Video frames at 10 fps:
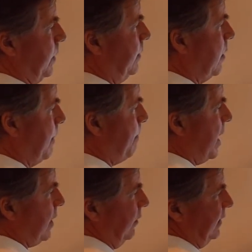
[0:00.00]
Now I'm
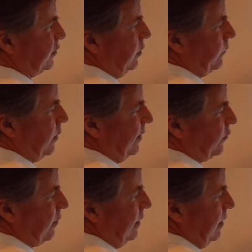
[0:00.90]
modeling this over a
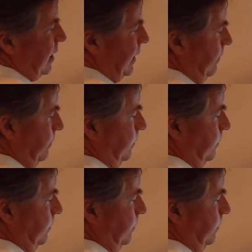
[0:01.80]
straight line.